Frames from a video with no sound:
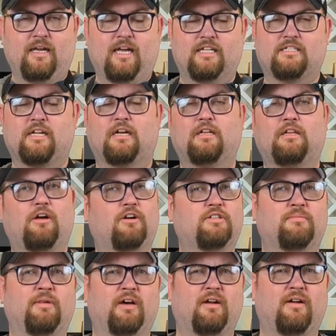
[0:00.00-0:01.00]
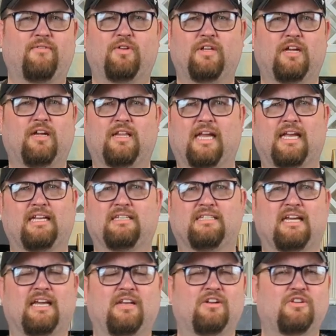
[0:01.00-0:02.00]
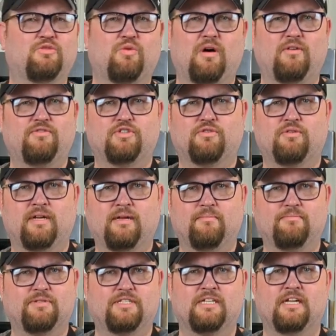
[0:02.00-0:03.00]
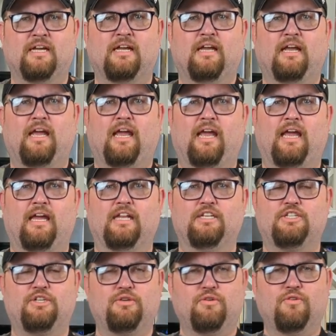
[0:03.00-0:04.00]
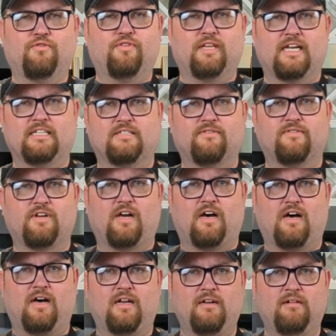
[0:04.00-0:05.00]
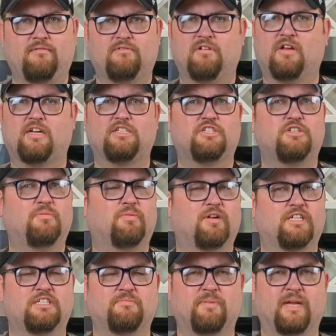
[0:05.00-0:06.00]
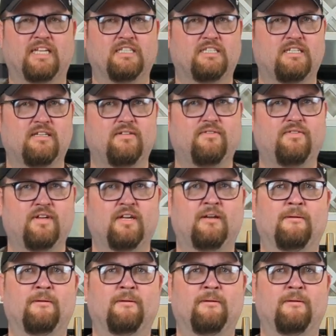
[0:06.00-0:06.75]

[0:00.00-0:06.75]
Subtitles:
It's not a large amount. I've only got like 10 or 12 shrimps and 2 fillets of cod. They're not super expensive.